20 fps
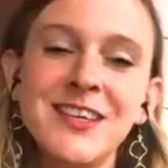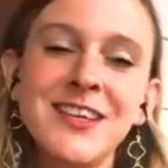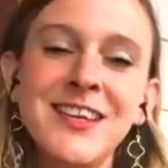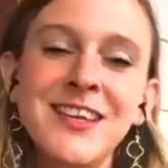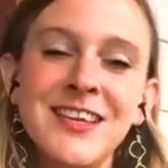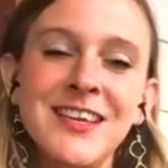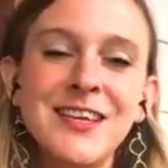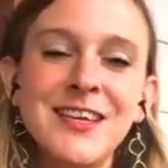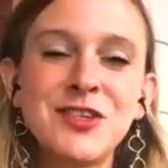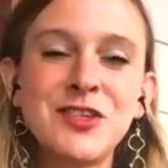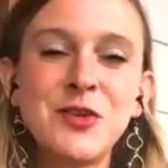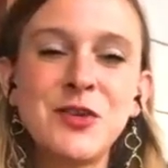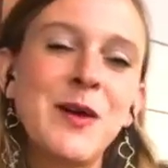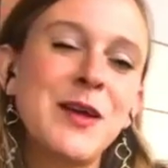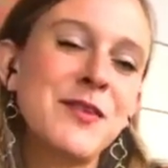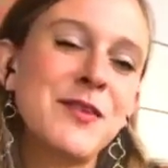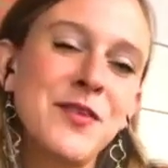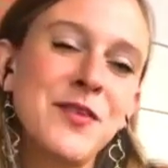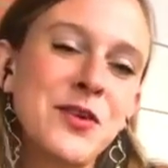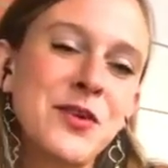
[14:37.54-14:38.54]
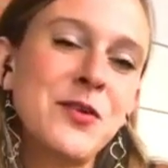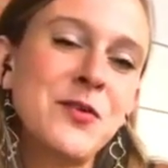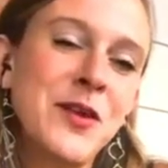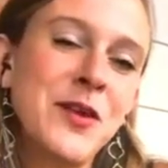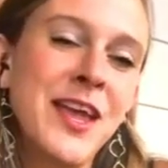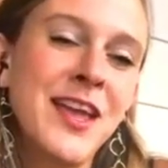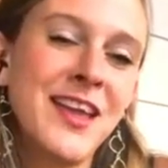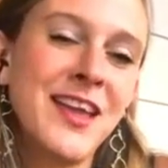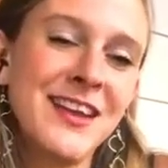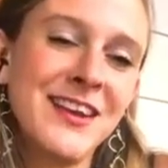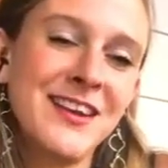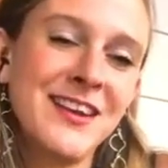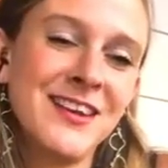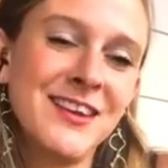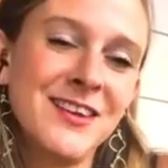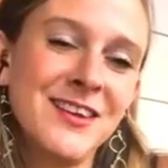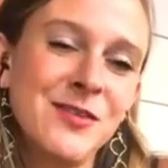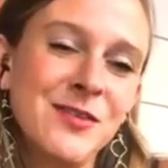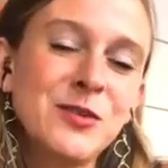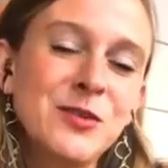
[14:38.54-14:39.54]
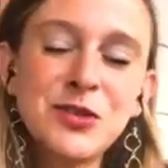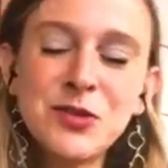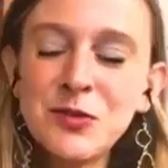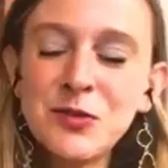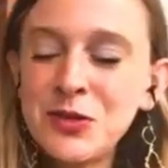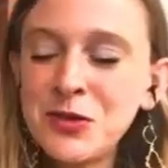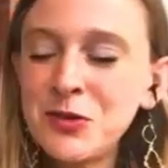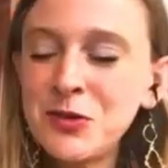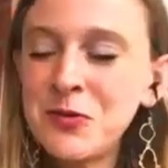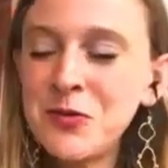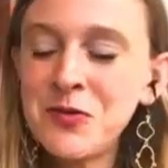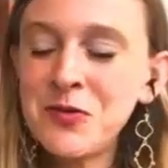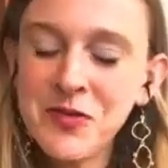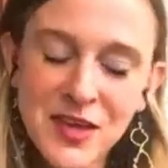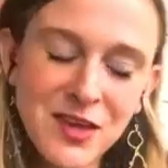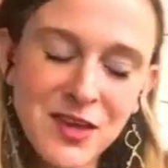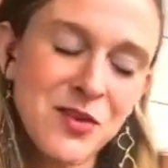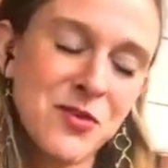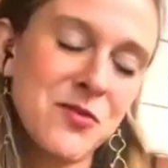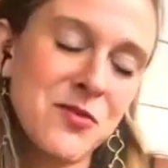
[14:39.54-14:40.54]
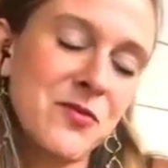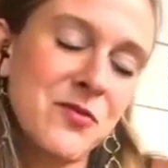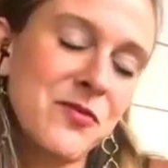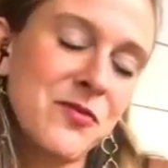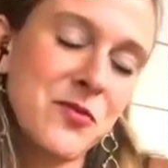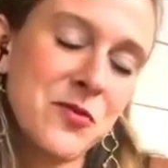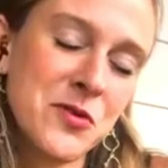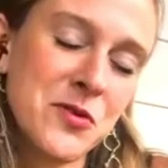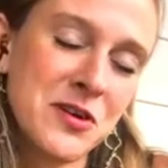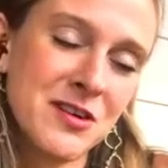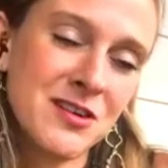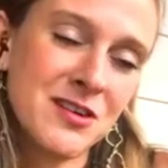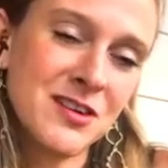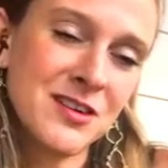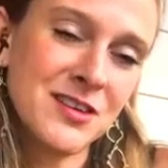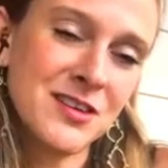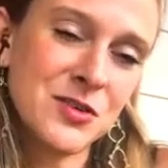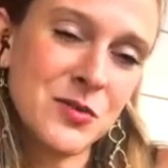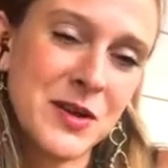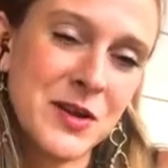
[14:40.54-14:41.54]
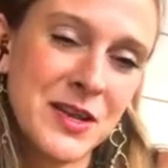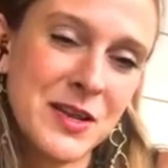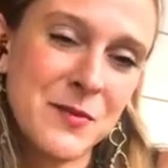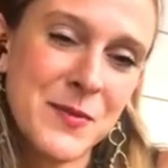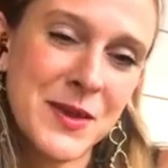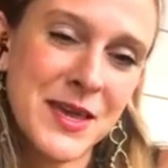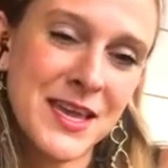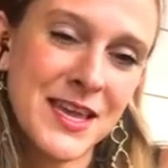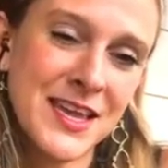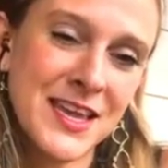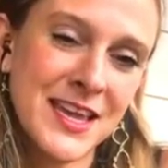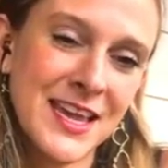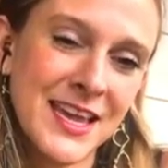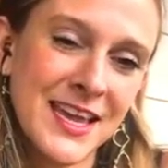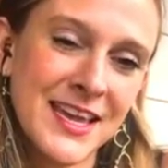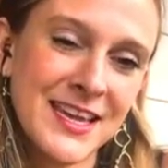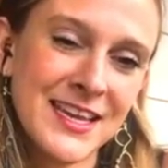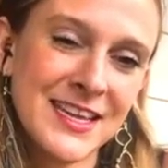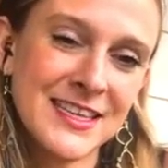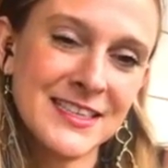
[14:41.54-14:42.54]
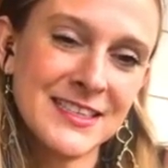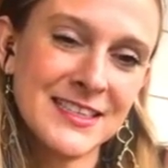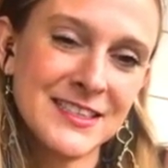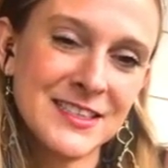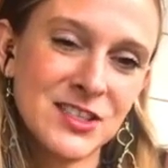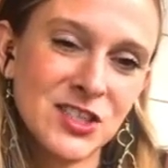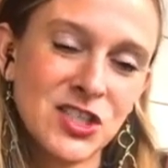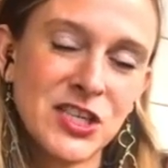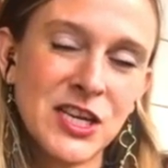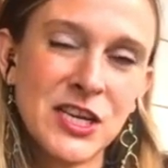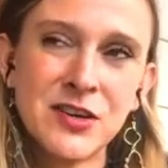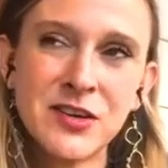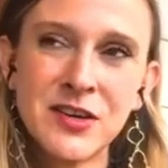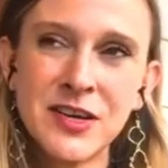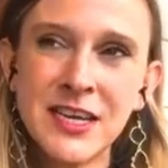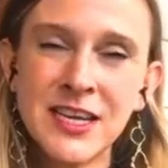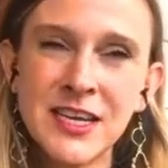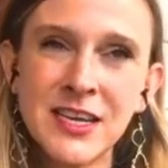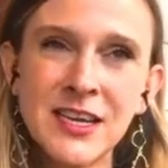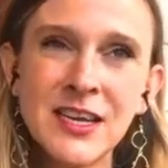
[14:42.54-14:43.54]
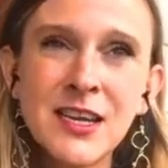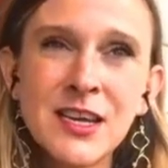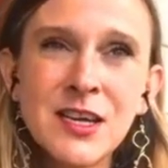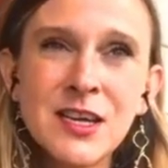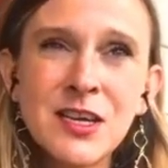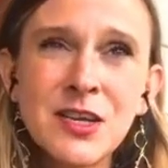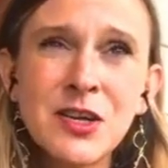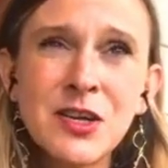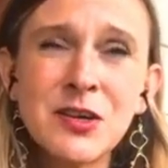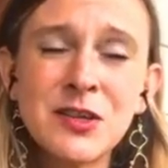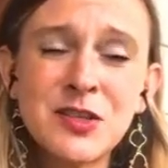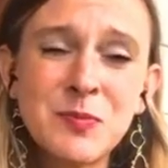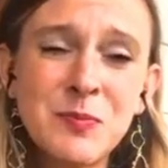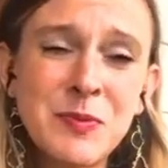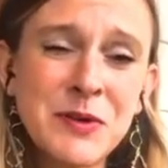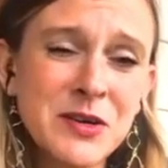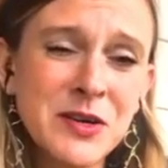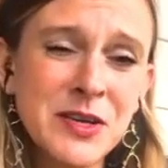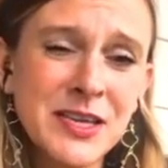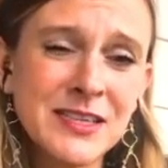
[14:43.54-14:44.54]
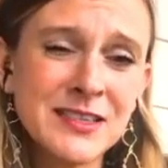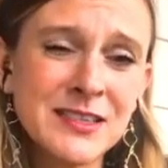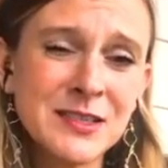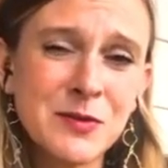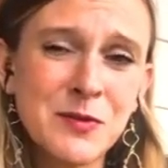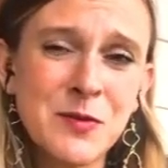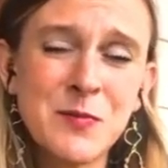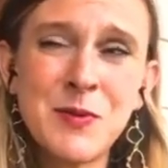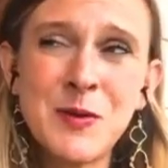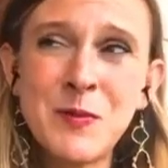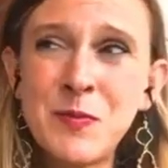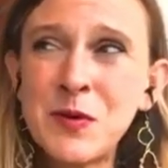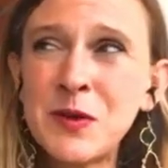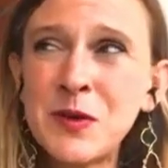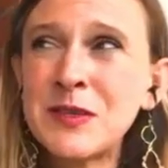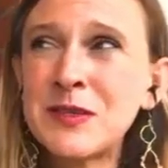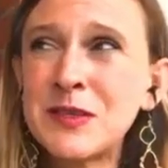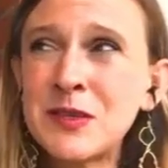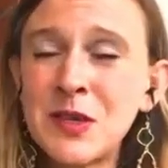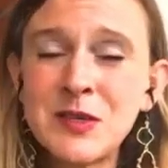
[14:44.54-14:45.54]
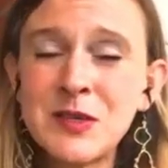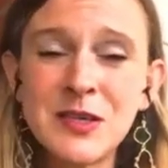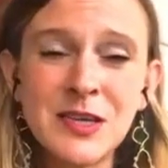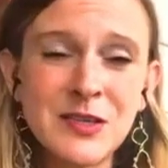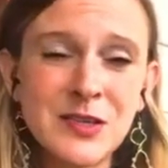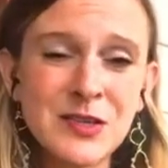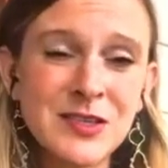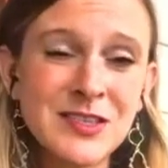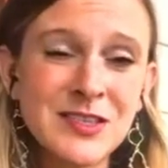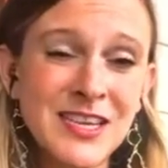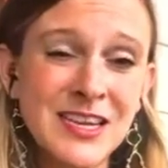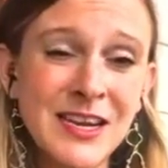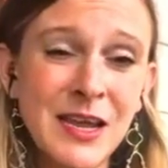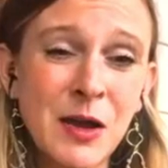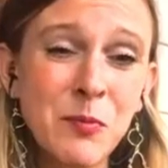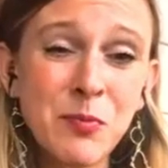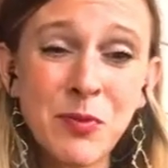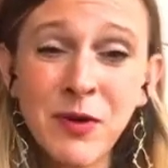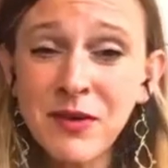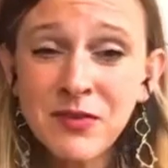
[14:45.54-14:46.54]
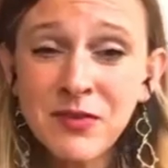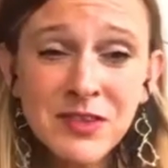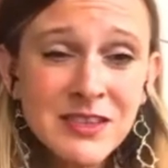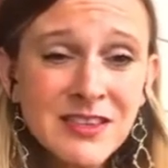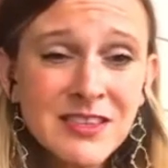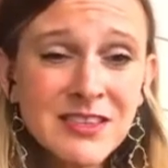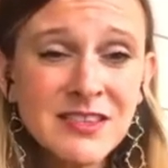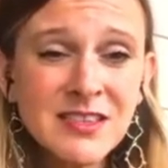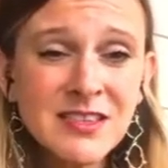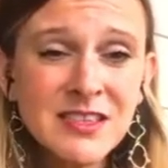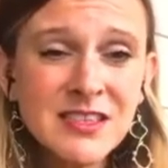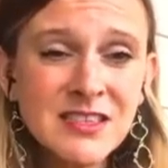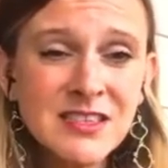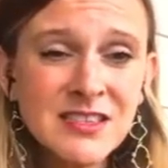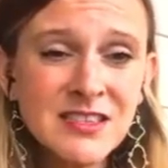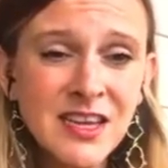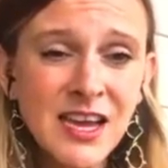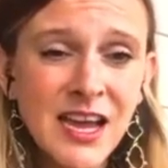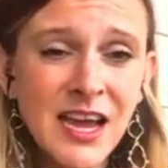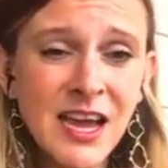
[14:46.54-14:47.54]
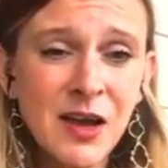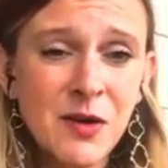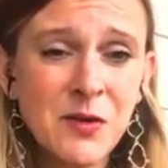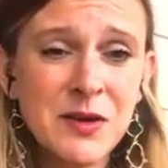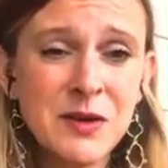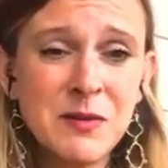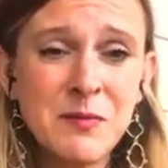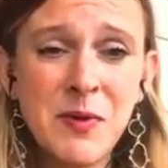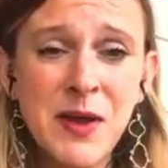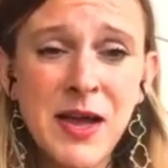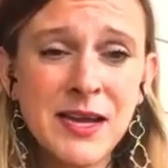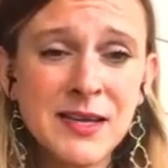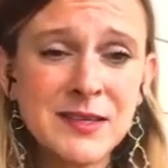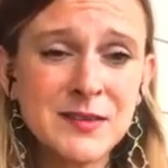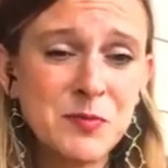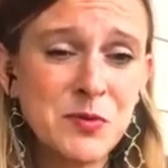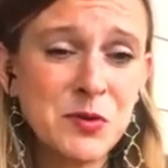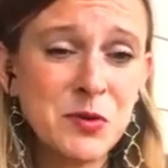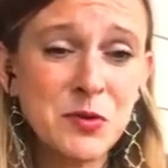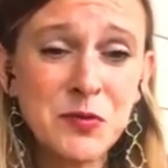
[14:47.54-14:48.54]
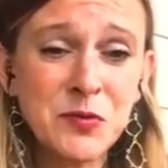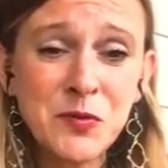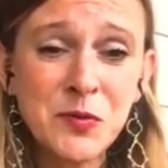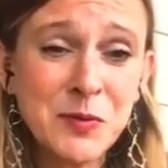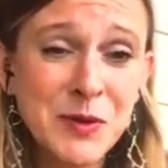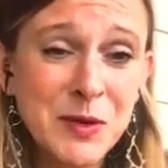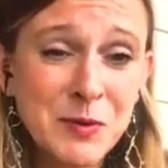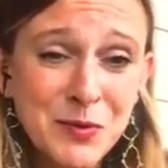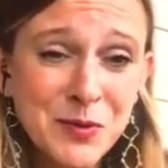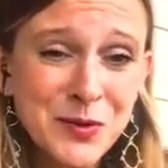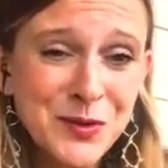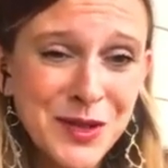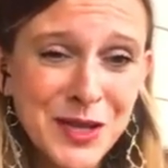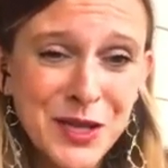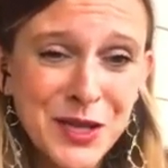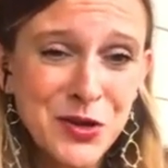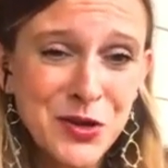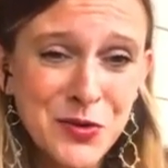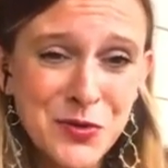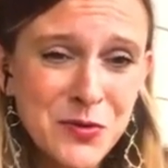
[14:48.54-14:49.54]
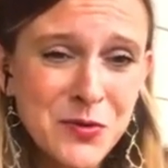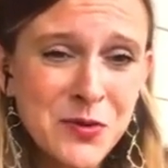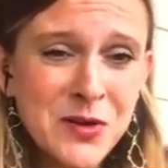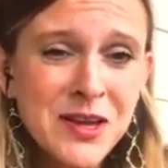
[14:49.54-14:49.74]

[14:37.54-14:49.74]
It gets you out of your head. Well, Tutu, thank you for joining me and sharing your experience so that people can start to understand how prevalent this is, how it impacts beautiful people like you,